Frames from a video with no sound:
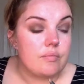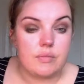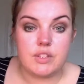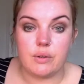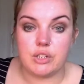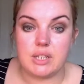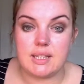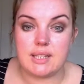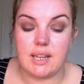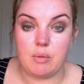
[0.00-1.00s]
So as you can
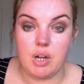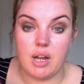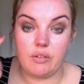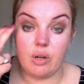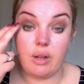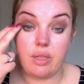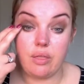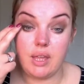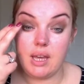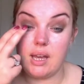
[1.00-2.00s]
see, I'm kind of going
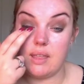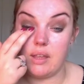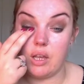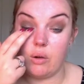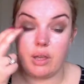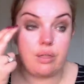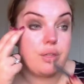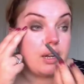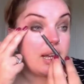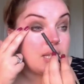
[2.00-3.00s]
thicker and then going
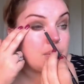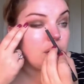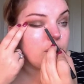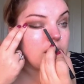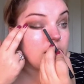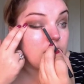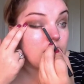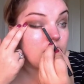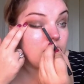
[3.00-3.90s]
thinner as we go in.